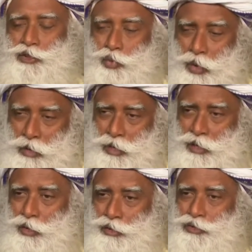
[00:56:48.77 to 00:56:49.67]

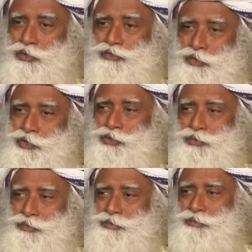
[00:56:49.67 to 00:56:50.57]
warmer also for
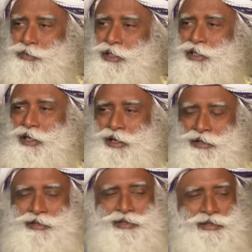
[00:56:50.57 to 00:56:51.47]
you in
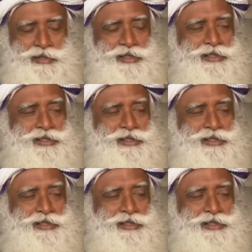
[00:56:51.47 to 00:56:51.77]
this